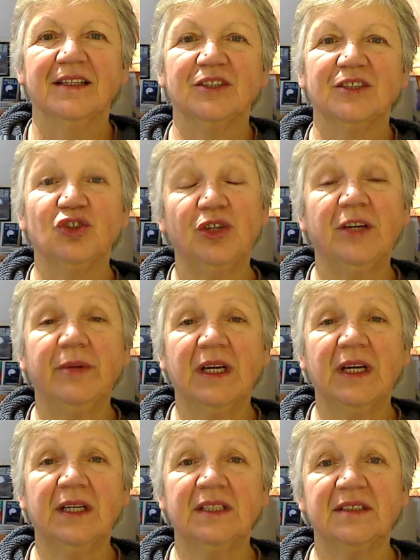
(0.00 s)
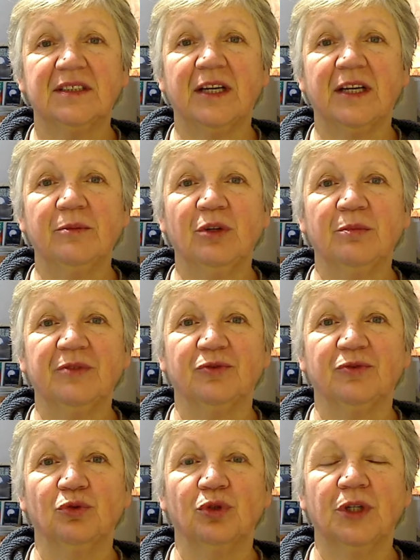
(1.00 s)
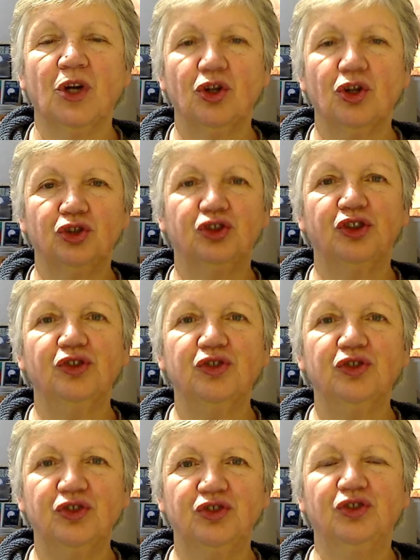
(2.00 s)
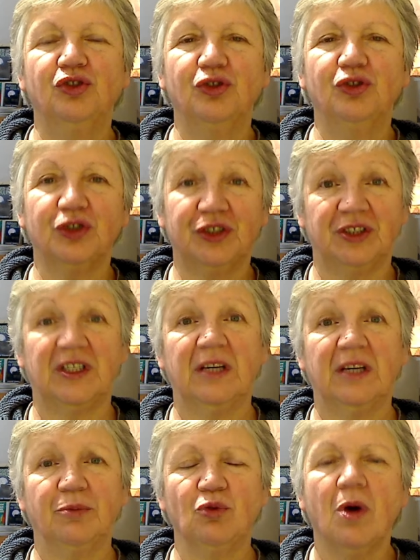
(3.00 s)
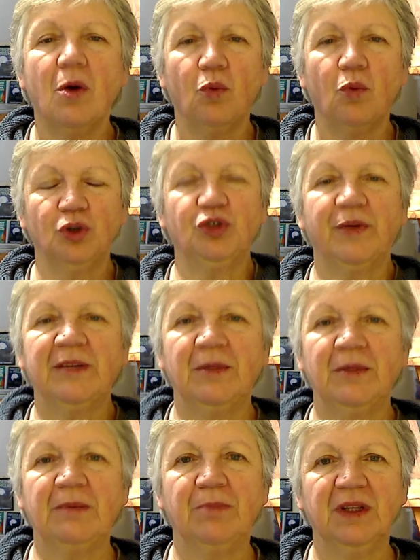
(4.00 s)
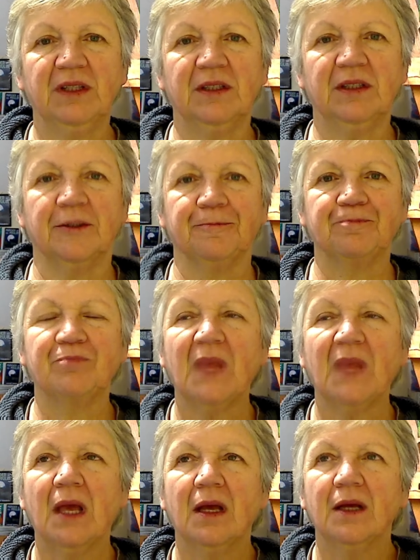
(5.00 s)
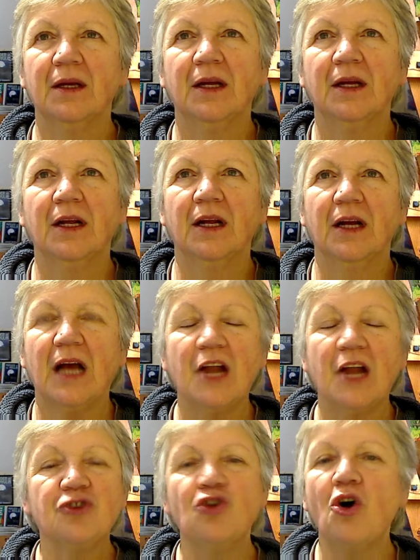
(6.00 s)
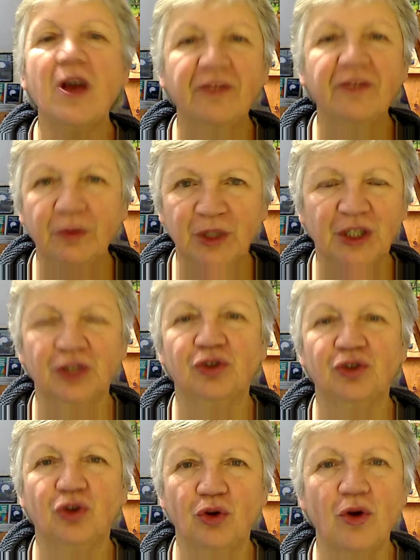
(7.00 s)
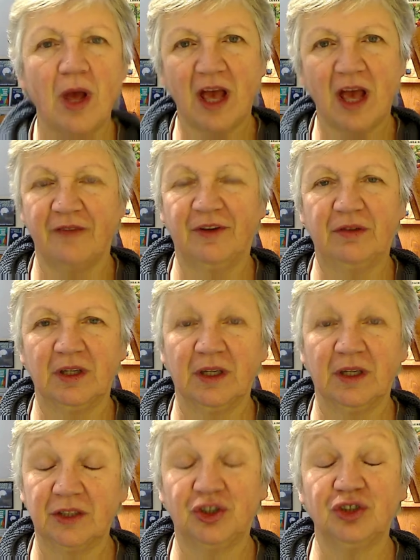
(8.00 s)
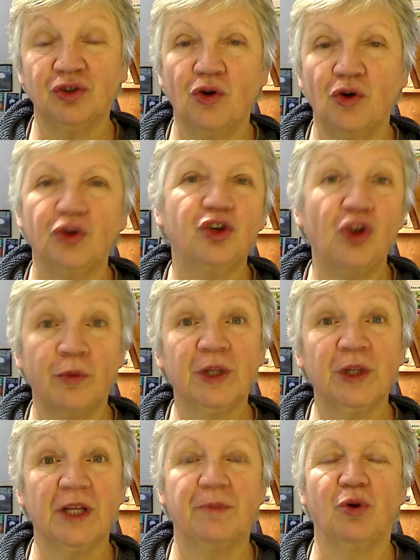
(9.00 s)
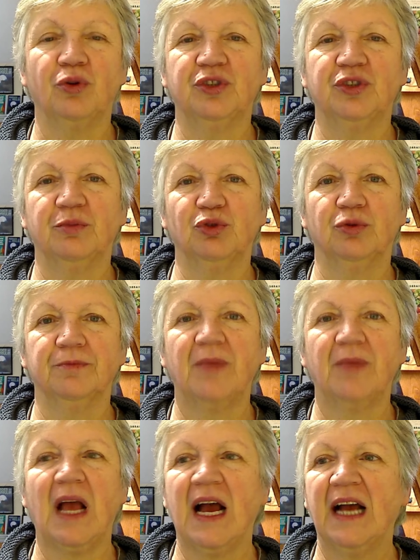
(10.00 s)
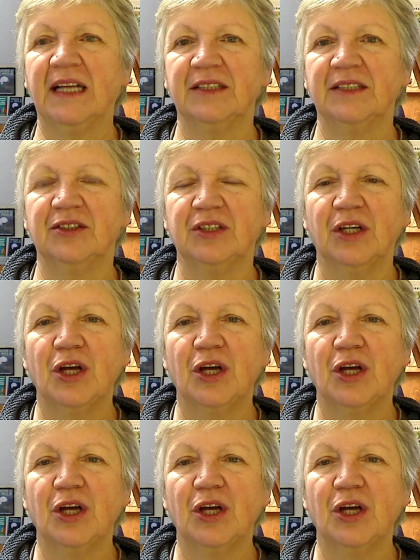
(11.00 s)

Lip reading: So here we are at step number 4, choose your staple. What do I mean by that? Not everyone can do everything. It's just not humanly possible. And